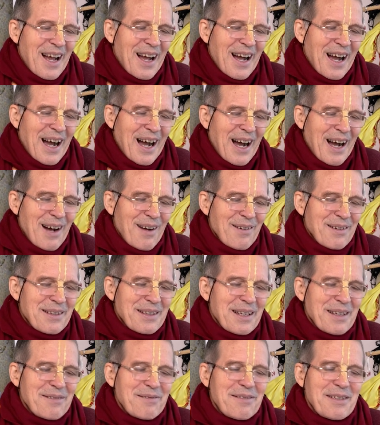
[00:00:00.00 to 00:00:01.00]
How
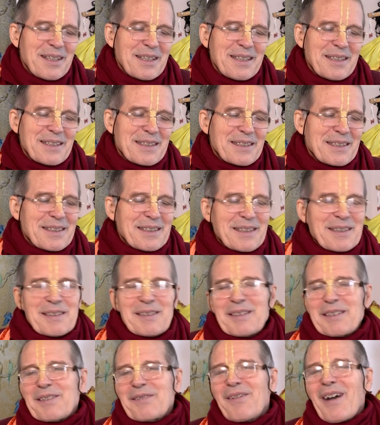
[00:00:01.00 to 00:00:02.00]
then will
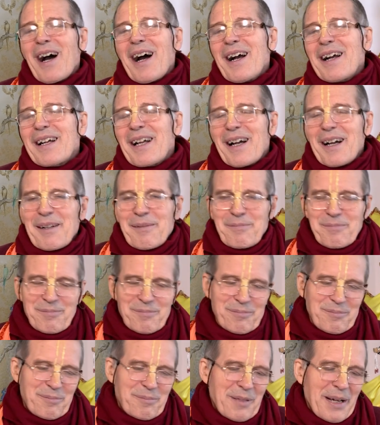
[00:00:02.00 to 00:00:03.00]
Svaga,
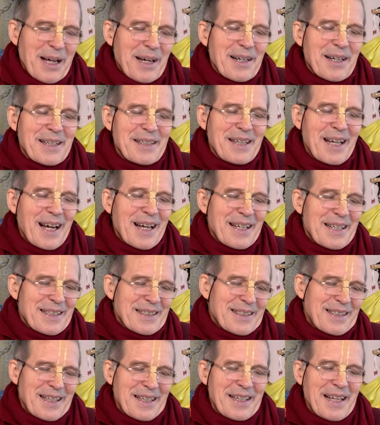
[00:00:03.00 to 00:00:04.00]

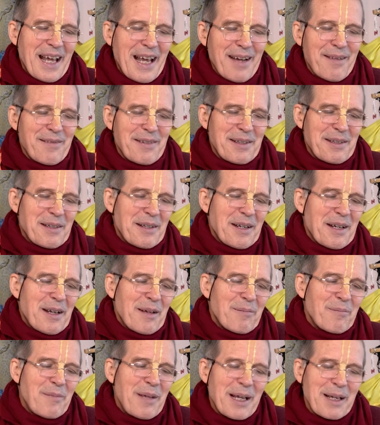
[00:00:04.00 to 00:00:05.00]
paradise in heaven,
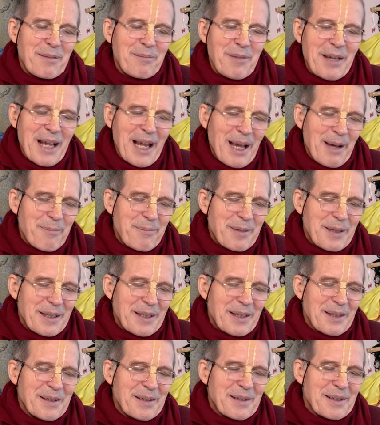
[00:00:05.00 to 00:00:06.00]
make me
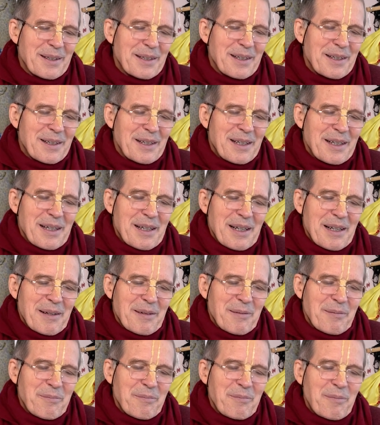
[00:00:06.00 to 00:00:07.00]
happy?
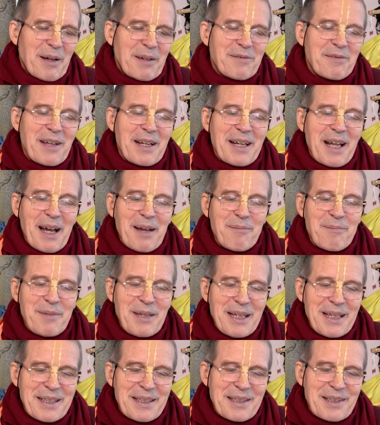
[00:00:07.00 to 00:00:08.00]
But when I
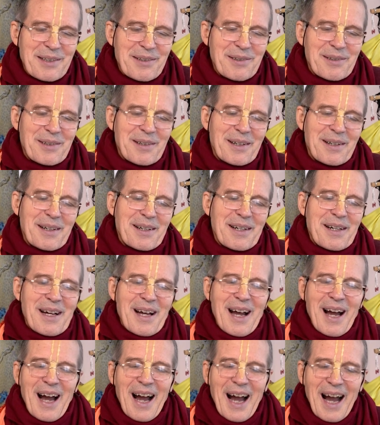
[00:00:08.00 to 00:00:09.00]
meet you,
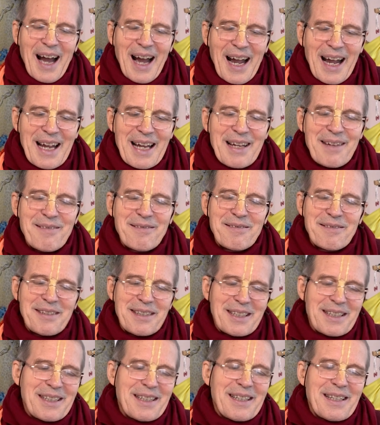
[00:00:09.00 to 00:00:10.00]
I
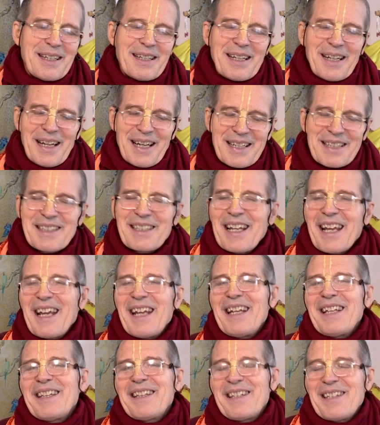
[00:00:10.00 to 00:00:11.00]
will
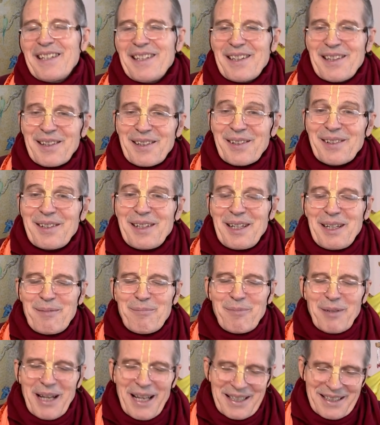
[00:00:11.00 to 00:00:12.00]
attain the three
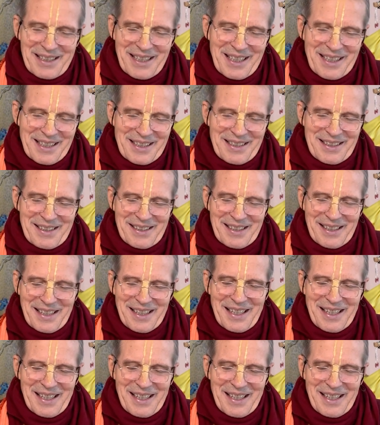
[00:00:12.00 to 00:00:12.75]
blessings.